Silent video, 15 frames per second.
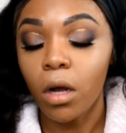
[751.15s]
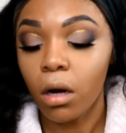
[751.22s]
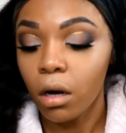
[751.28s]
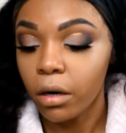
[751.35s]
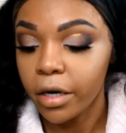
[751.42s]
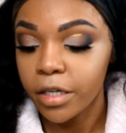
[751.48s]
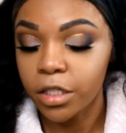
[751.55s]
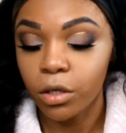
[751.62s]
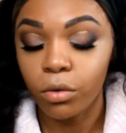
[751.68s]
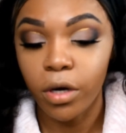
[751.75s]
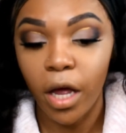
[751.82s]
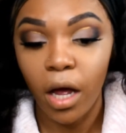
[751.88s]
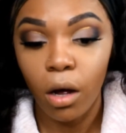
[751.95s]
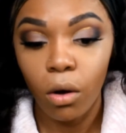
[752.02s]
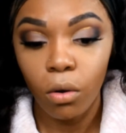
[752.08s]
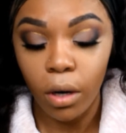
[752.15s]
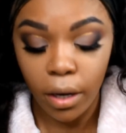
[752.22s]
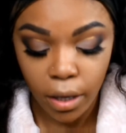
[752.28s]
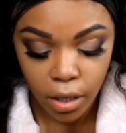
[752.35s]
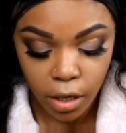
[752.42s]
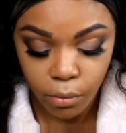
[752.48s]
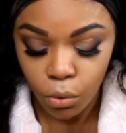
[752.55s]
Alright, so now
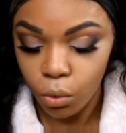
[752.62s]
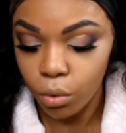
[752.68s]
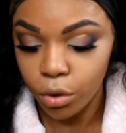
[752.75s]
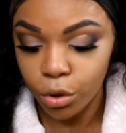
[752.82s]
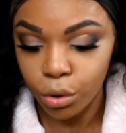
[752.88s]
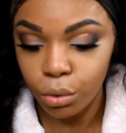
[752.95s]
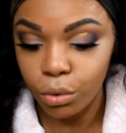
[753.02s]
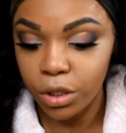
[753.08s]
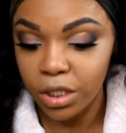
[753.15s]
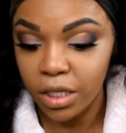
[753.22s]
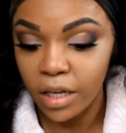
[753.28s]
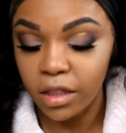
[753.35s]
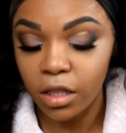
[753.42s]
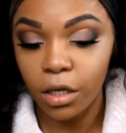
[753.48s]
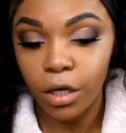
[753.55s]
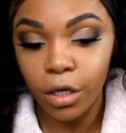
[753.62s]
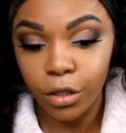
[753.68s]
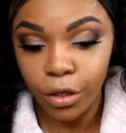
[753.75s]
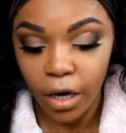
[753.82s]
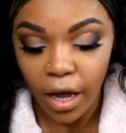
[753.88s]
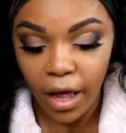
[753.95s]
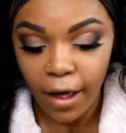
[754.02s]
I am going to set the
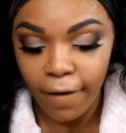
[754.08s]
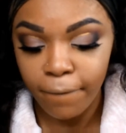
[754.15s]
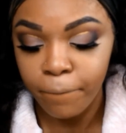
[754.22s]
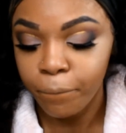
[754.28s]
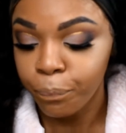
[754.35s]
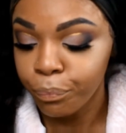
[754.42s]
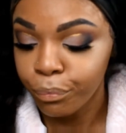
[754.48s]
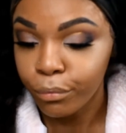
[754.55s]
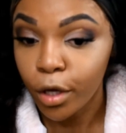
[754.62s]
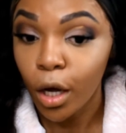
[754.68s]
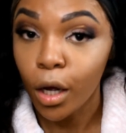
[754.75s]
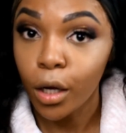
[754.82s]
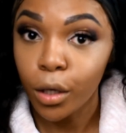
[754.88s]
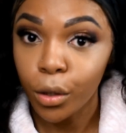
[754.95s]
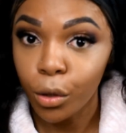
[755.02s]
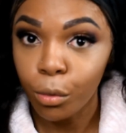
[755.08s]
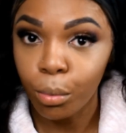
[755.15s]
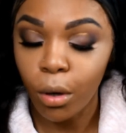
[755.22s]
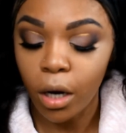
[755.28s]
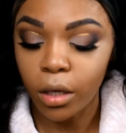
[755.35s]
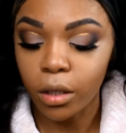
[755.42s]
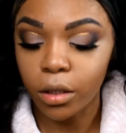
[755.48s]
under eye. New
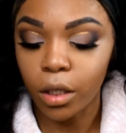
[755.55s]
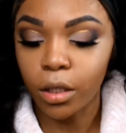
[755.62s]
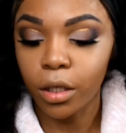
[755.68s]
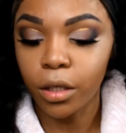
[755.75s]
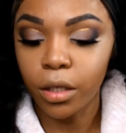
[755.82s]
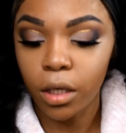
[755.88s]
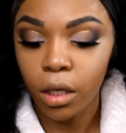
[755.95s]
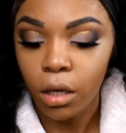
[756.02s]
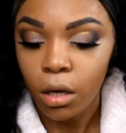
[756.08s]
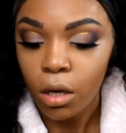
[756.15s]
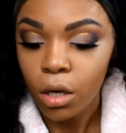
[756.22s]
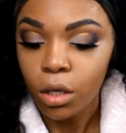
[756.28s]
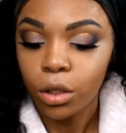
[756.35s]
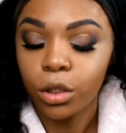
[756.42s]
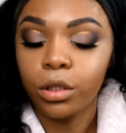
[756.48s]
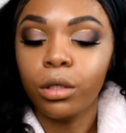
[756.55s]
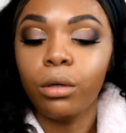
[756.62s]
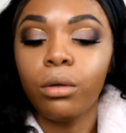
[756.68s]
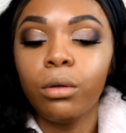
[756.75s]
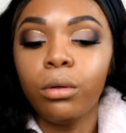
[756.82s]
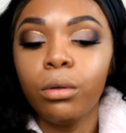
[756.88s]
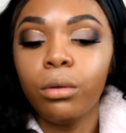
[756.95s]
product alert.
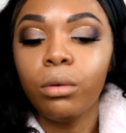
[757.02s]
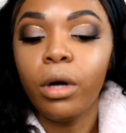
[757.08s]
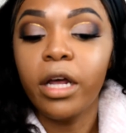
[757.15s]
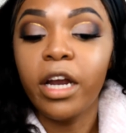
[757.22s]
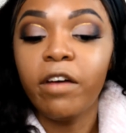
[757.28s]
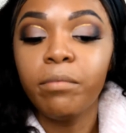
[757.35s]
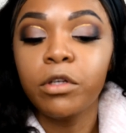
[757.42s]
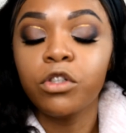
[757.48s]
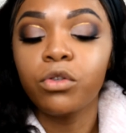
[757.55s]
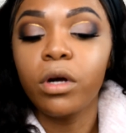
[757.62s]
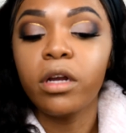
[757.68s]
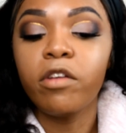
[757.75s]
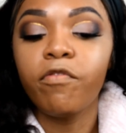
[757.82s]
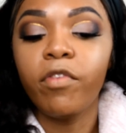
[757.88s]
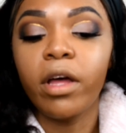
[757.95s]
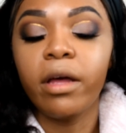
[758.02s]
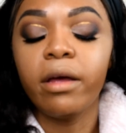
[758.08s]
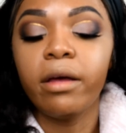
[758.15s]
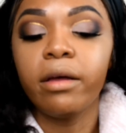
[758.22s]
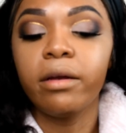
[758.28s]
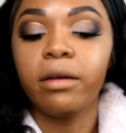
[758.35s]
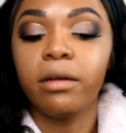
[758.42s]
So, and I've been trying
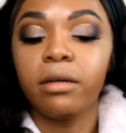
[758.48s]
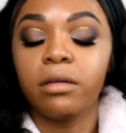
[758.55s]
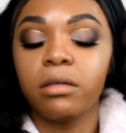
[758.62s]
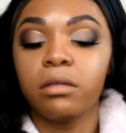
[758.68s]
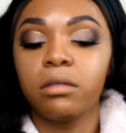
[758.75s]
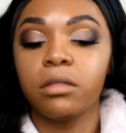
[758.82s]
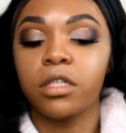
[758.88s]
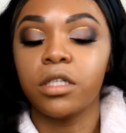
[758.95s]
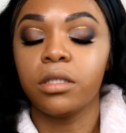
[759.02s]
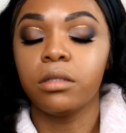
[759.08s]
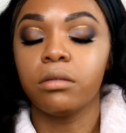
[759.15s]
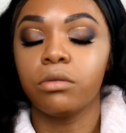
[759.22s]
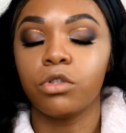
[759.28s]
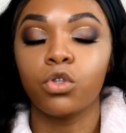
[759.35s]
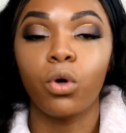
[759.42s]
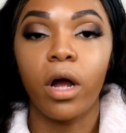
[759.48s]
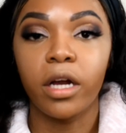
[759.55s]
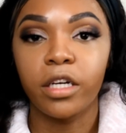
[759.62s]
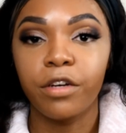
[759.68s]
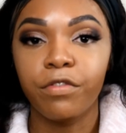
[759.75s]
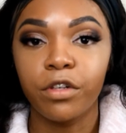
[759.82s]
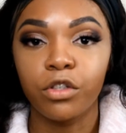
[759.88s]
to try
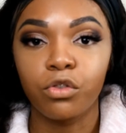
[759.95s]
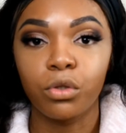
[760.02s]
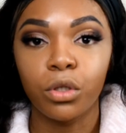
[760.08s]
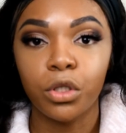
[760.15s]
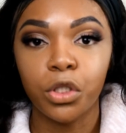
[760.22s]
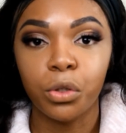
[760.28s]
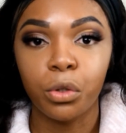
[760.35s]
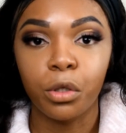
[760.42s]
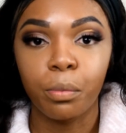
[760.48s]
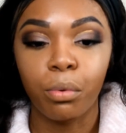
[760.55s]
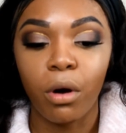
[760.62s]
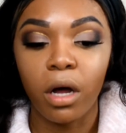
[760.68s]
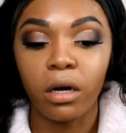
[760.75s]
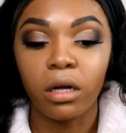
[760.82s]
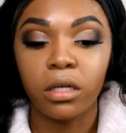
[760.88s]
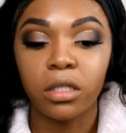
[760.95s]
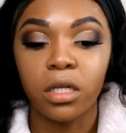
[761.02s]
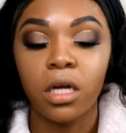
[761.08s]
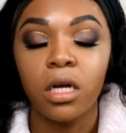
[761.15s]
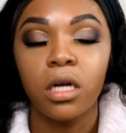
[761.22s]
different drugstore products